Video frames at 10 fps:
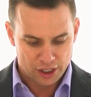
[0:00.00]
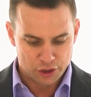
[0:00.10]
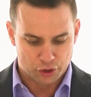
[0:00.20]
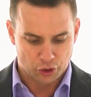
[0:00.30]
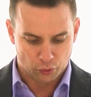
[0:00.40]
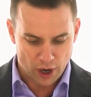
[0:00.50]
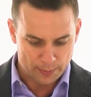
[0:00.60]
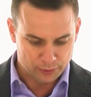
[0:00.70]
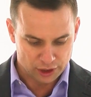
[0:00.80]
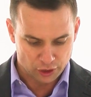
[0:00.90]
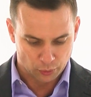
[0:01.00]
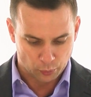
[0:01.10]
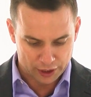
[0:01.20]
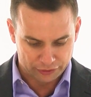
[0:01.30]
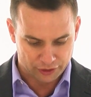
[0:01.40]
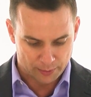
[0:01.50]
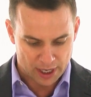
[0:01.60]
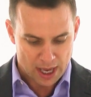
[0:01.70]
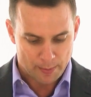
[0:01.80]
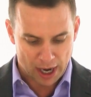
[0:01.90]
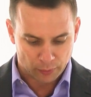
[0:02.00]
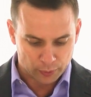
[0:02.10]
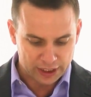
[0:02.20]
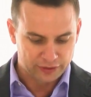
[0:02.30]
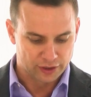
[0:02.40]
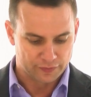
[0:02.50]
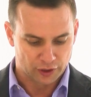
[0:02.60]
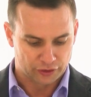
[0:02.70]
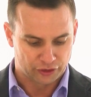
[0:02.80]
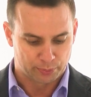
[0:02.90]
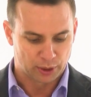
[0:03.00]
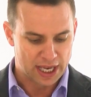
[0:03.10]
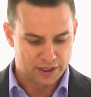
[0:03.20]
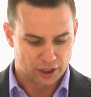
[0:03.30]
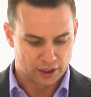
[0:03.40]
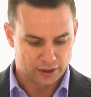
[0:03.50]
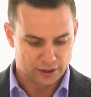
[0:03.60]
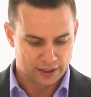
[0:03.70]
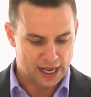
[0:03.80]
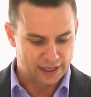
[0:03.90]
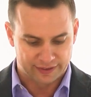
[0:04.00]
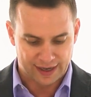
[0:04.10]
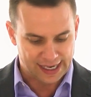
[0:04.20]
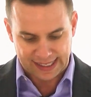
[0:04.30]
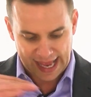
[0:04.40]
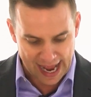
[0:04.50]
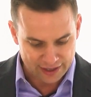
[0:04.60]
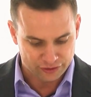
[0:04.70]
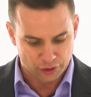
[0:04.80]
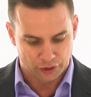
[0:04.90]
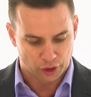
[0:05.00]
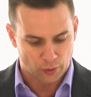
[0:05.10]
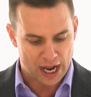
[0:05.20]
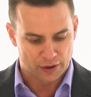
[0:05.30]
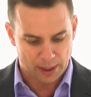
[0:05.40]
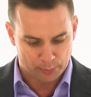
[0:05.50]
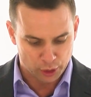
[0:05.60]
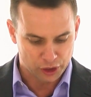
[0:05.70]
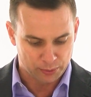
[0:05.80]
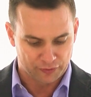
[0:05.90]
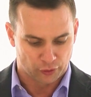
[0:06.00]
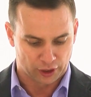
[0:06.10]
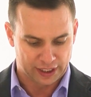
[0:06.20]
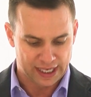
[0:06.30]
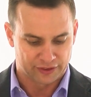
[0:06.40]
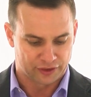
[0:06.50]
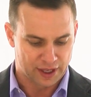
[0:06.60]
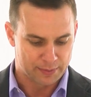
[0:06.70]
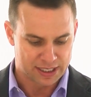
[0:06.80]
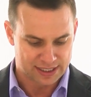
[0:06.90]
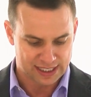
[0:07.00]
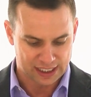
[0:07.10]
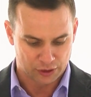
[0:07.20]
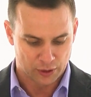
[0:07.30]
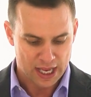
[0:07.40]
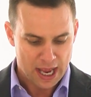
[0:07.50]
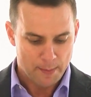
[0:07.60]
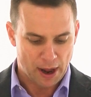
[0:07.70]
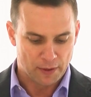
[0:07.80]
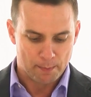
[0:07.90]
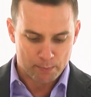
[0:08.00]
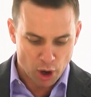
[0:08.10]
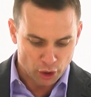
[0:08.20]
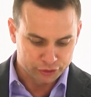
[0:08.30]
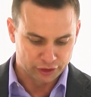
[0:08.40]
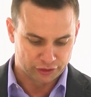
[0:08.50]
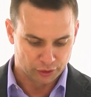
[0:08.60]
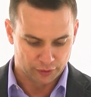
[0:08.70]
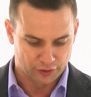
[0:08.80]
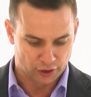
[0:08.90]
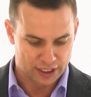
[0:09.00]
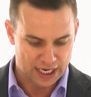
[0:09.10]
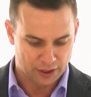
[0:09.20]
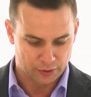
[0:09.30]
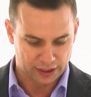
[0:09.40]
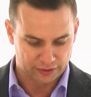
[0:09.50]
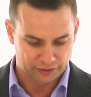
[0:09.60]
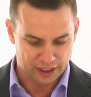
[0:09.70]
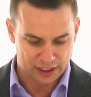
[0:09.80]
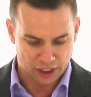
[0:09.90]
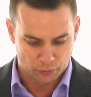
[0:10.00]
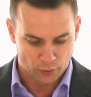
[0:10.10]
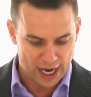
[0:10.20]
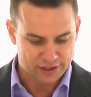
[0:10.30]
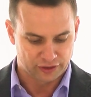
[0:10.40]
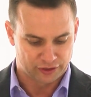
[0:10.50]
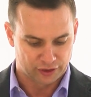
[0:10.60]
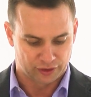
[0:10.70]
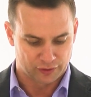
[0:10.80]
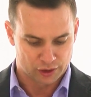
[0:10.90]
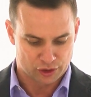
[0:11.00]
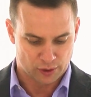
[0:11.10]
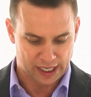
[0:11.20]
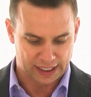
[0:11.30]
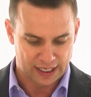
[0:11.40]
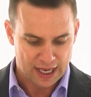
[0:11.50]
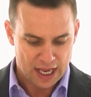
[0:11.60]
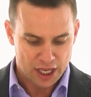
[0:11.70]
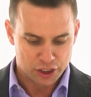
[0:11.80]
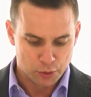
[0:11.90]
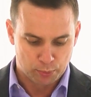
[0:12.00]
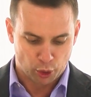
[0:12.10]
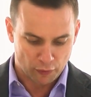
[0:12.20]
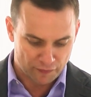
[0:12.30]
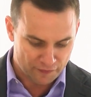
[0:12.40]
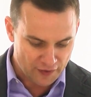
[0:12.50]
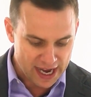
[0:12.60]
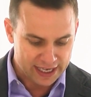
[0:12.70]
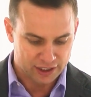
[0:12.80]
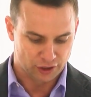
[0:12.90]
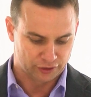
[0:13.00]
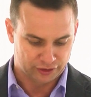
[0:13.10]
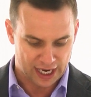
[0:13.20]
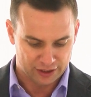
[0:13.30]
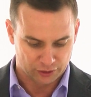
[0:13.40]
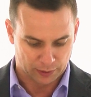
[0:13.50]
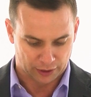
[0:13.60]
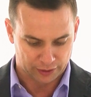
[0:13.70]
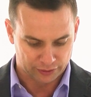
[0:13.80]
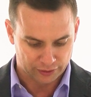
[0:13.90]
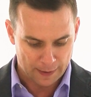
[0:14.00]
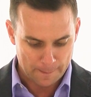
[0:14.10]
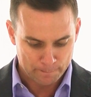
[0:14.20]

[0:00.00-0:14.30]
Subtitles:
You corrupted your wisdom by reason of your splendor. God said, "I cast you to the ground. I put you before kings that they may see you. By the multitude of your iniquities, in the unrighteousness of your trade, you profaned your sanctuaries.